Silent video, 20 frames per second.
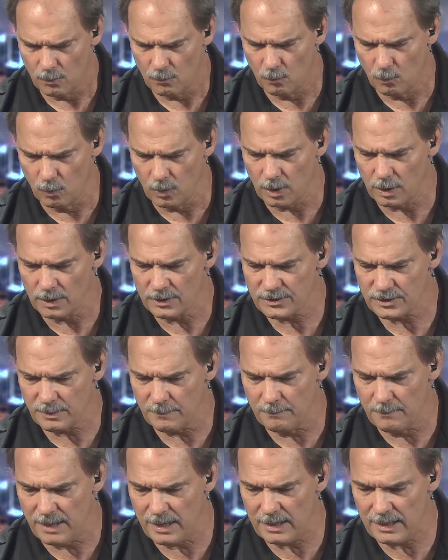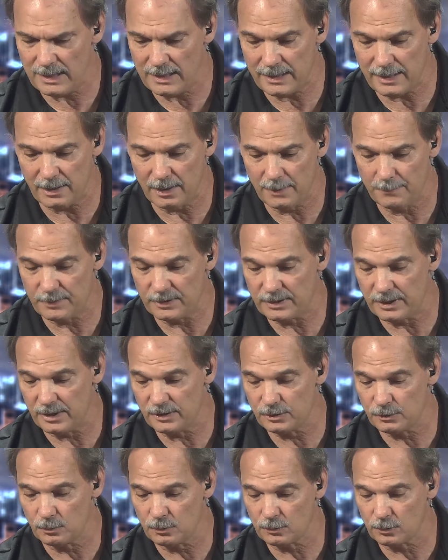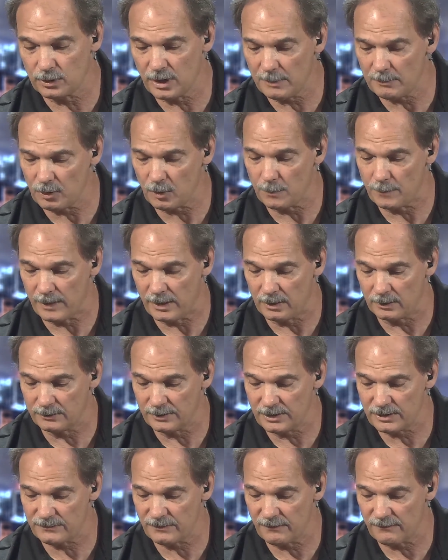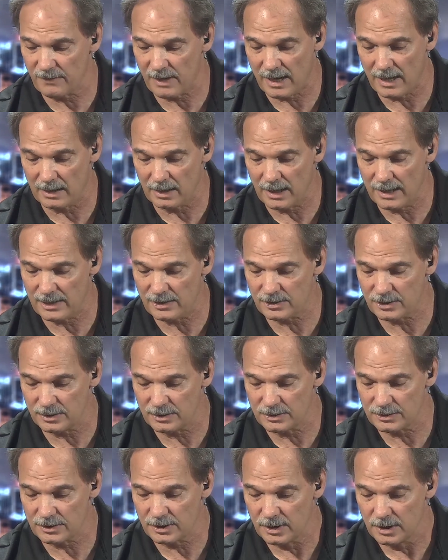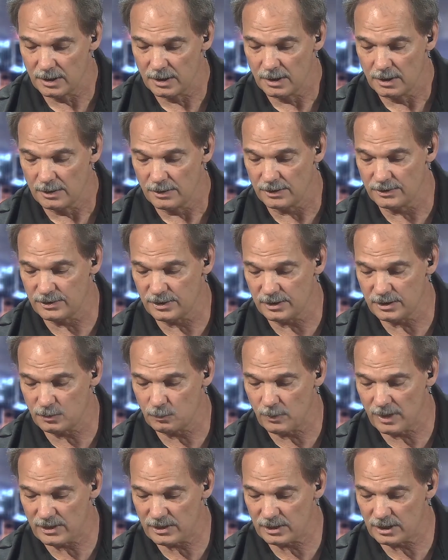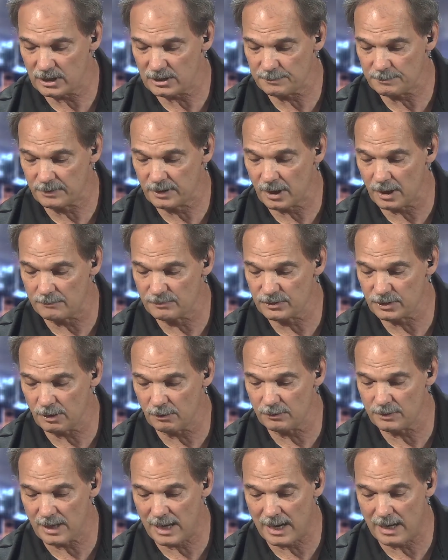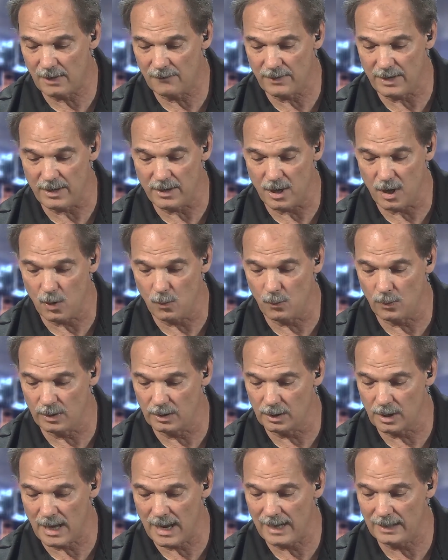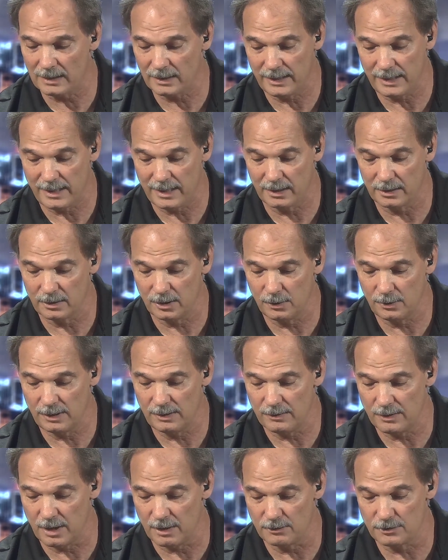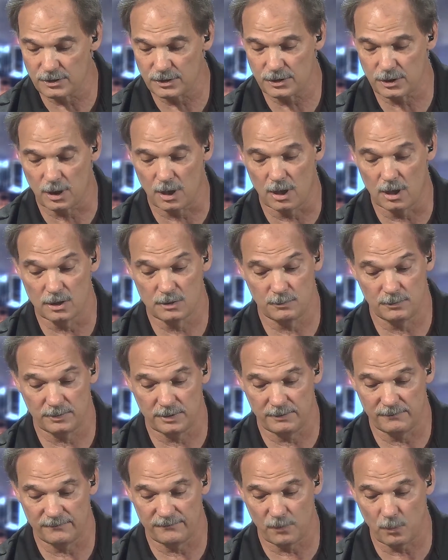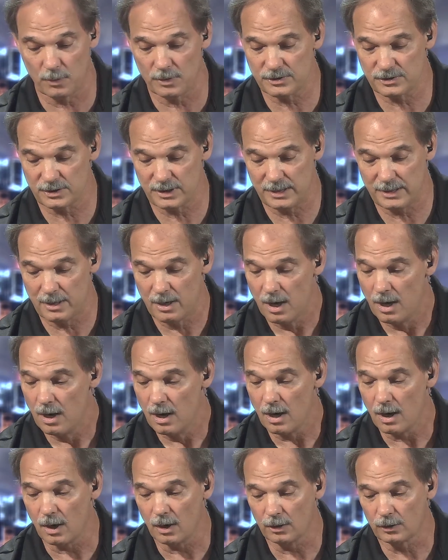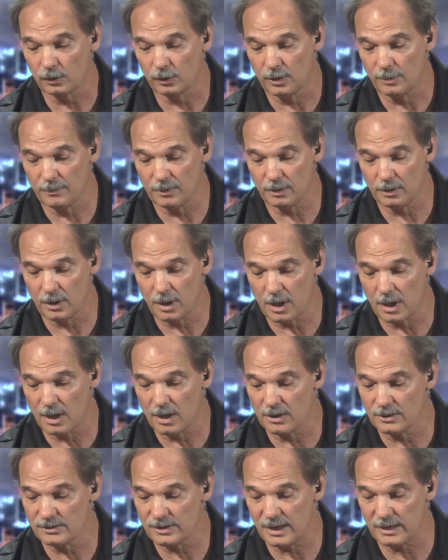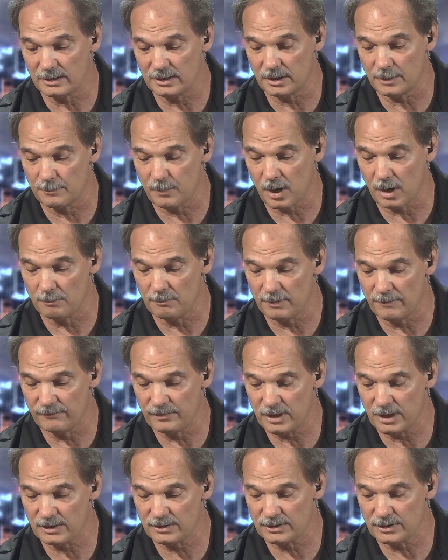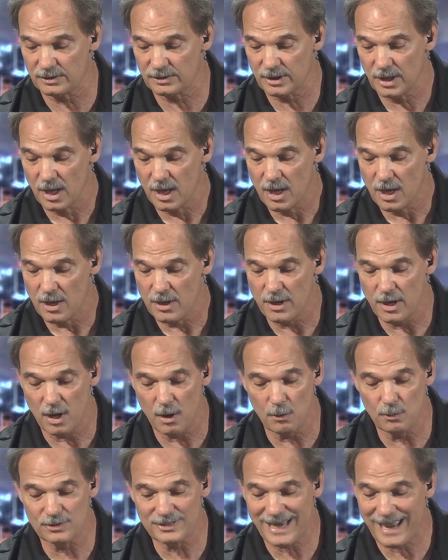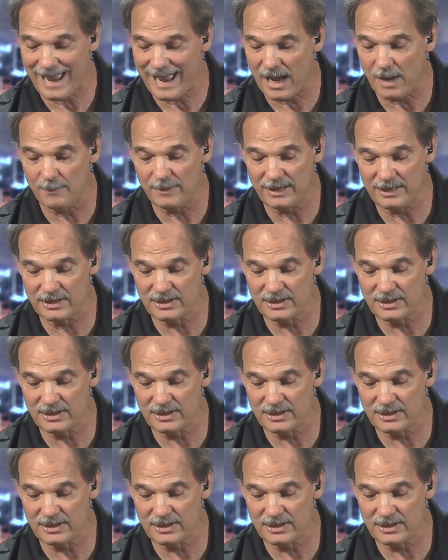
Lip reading: Worse, many carry potential criminal penalties for violations. The situation has become so dire that no one likely, including those charged with enforcing our criminal laws at the Department of Justice, knows how many